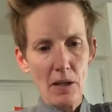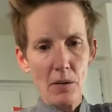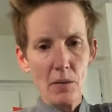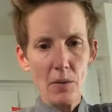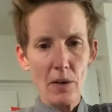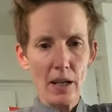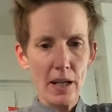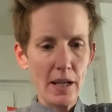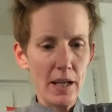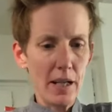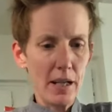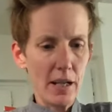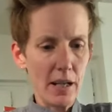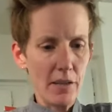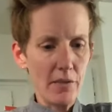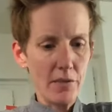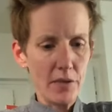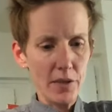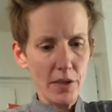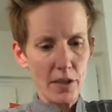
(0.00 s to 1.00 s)
Right
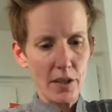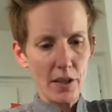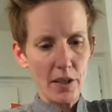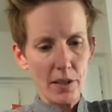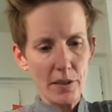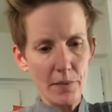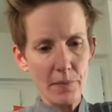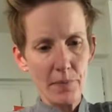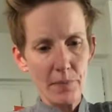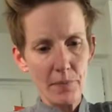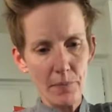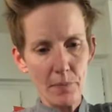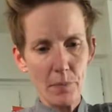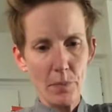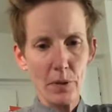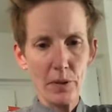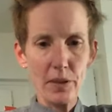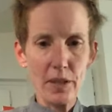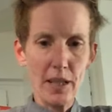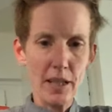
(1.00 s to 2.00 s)
off of there.
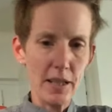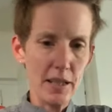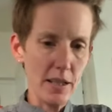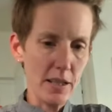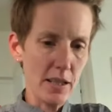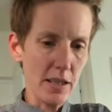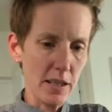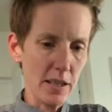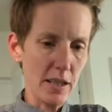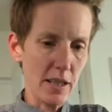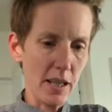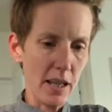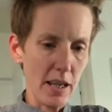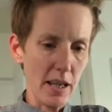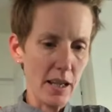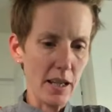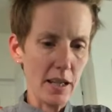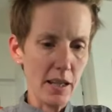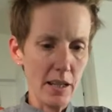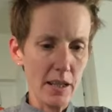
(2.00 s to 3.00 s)
Put that into the
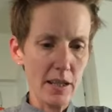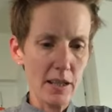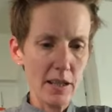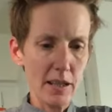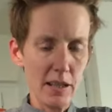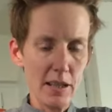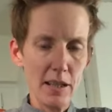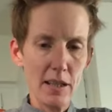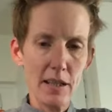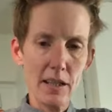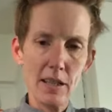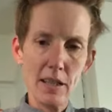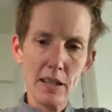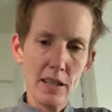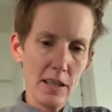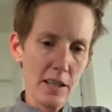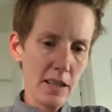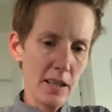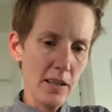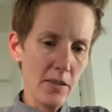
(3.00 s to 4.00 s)
cake.
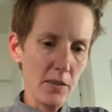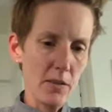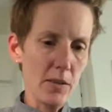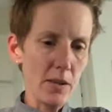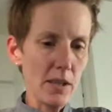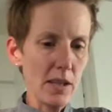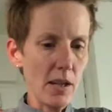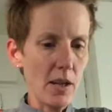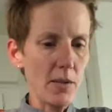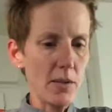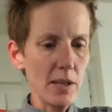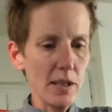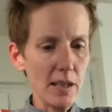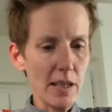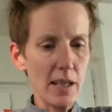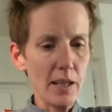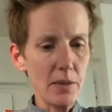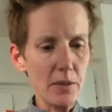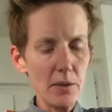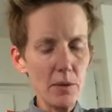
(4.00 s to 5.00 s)
Everyone's always
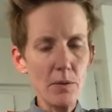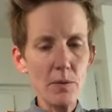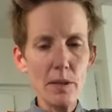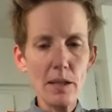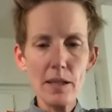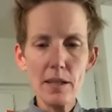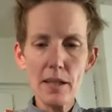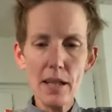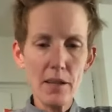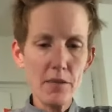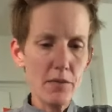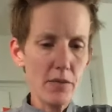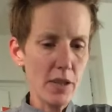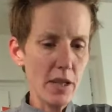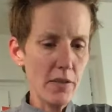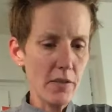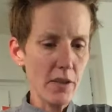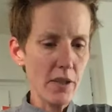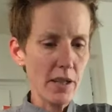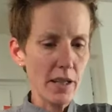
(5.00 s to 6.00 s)
like, ooh, what is that
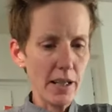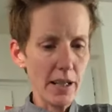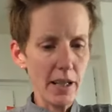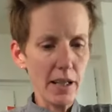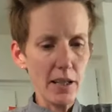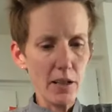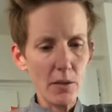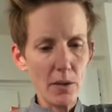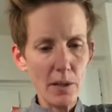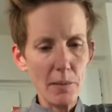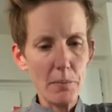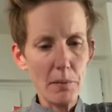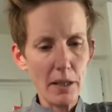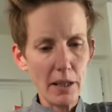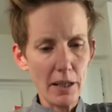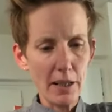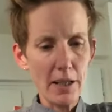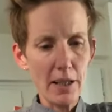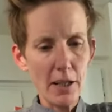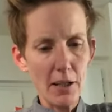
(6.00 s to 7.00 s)
flavor? I can't quite pick
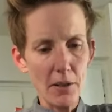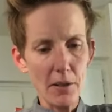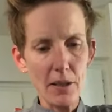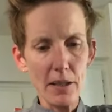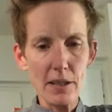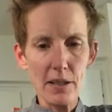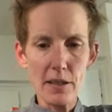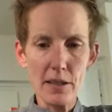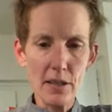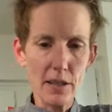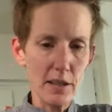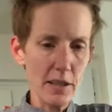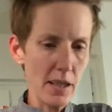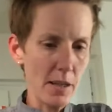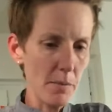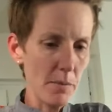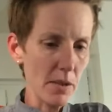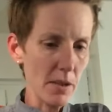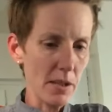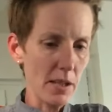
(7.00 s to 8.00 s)
it out. It's the lemon